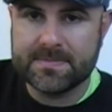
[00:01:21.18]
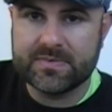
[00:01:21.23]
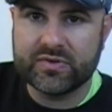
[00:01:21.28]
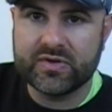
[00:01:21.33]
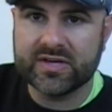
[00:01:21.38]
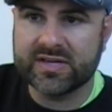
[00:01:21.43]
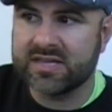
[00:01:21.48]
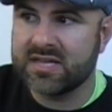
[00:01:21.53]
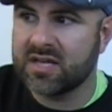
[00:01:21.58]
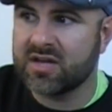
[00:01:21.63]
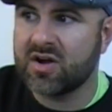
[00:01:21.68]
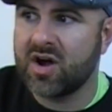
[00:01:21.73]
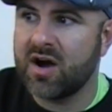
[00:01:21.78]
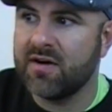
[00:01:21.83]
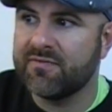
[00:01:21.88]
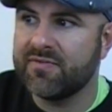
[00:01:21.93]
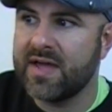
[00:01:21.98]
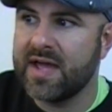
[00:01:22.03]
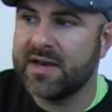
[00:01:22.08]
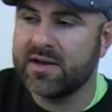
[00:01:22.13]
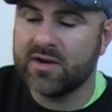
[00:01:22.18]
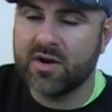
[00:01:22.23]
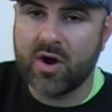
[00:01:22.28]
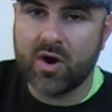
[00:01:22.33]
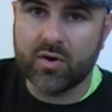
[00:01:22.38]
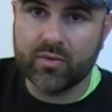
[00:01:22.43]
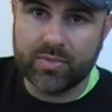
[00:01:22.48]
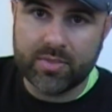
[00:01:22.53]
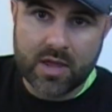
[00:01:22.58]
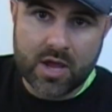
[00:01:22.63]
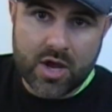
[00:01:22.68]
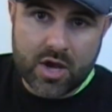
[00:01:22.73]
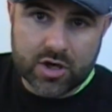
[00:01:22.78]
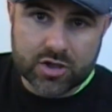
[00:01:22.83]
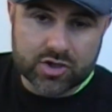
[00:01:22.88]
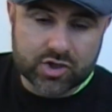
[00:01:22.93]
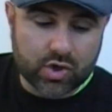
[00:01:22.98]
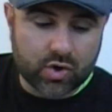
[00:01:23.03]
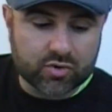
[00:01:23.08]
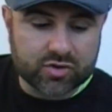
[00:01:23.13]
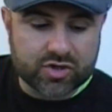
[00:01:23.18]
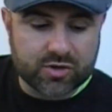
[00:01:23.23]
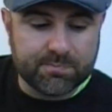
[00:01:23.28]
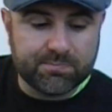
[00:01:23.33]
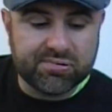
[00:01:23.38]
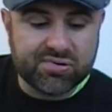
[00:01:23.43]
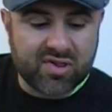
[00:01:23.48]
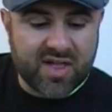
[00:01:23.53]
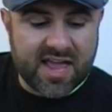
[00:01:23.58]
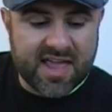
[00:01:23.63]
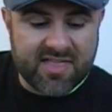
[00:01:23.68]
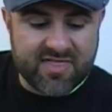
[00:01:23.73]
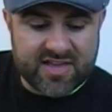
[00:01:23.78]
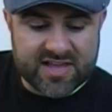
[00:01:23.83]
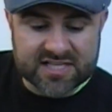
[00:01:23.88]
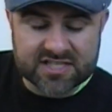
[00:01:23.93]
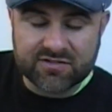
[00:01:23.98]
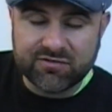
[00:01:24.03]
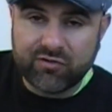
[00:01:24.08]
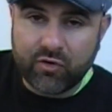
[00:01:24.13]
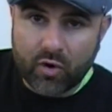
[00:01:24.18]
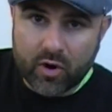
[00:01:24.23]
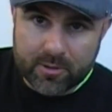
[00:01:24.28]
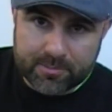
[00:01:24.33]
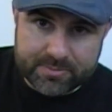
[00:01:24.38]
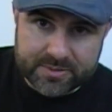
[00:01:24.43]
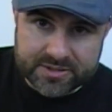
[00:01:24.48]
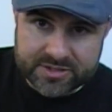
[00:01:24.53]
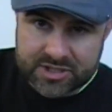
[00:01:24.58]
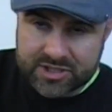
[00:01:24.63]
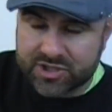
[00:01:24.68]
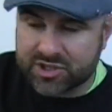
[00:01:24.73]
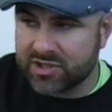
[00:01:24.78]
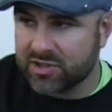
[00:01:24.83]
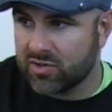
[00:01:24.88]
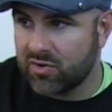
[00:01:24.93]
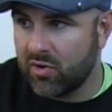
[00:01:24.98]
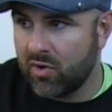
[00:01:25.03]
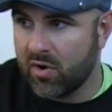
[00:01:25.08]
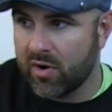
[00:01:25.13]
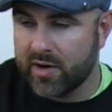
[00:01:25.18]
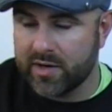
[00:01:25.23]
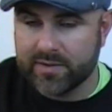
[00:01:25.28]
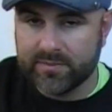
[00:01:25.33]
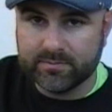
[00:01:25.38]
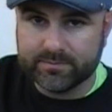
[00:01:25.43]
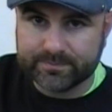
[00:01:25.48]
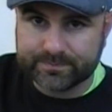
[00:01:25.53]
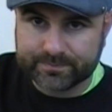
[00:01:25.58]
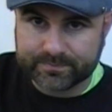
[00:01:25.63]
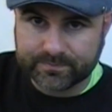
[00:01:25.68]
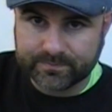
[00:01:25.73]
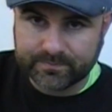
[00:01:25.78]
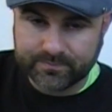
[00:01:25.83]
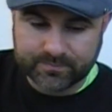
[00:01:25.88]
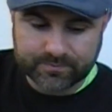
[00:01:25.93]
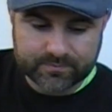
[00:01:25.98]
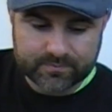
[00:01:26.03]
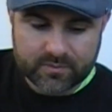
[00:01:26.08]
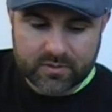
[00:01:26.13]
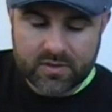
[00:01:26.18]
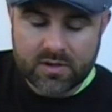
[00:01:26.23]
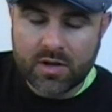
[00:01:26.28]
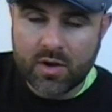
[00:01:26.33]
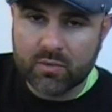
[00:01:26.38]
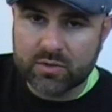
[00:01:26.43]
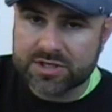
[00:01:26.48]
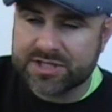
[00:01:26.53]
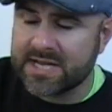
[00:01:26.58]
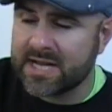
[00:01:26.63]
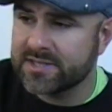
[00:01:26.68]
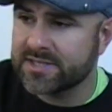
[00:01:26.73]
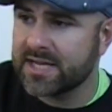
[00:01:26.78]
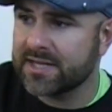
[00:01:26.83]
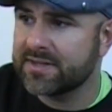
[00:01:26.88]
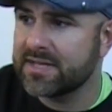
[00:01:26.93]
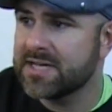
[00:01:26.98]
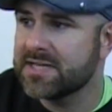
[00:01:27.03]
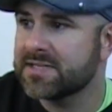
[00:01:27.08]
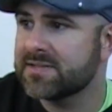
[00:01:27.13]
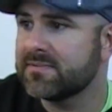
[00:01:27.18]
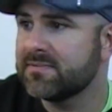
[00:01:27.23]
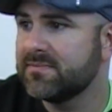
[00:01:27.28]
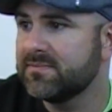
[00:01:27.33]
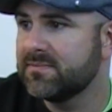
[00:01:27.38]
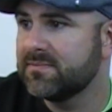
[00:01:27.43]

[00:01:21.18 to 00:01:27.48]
to kick off that note. So to play this 4 position chord, which sounds like this,